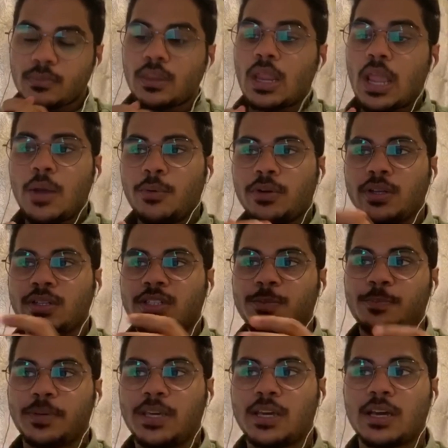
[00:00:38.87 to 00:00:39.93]
I want to
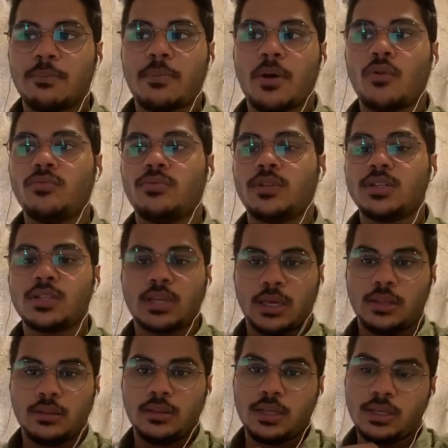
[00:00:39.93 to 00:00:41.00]
speak about this
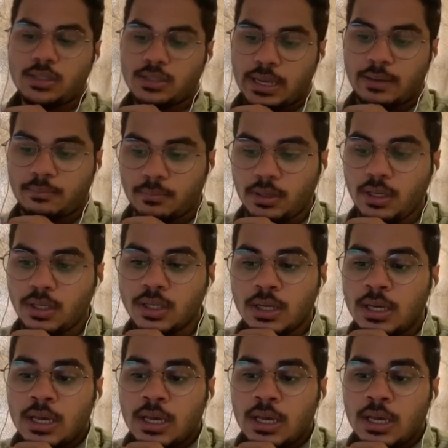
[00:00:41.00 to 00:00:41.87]
Hindi segment.